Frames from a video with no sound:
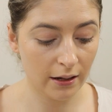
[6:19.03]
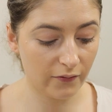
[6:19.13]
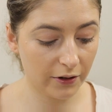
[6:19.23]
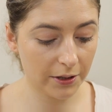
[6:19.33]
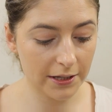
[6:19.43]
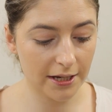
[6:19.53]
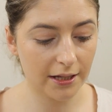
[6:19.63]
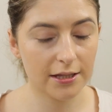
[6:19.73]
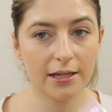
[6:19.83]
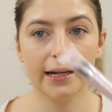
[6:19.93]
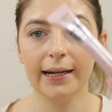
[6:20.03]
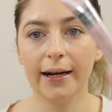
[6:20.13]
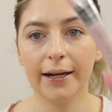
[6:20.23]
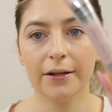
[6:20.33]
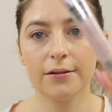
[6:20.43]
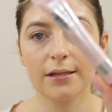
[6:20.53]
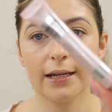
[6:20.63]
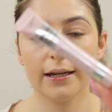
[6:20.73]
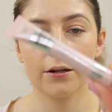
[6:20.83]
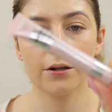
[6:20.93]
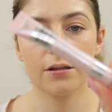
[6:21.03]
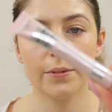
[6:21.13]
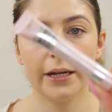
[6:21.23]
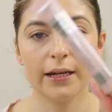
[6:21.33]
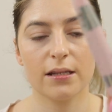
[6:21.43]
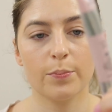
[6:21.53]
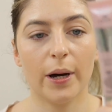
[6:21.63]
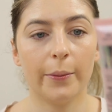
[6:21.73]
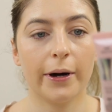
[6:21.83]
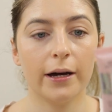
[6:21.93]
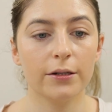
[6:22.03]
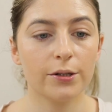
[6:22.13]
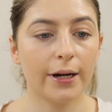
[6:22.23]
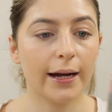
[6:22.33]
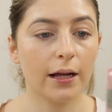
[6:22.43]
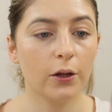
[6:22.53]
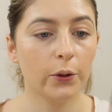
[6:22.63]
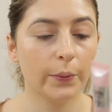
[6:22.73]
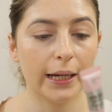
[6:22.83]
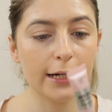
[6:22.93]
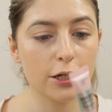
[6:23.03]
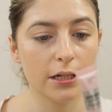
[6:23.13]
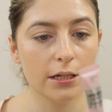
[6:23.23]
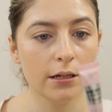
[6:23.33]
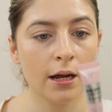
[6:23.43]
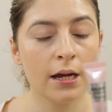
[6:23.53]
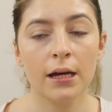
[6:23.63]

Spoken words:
For concealer today, I use the IT Cosmetics Bye Bye Under Eye Illumination.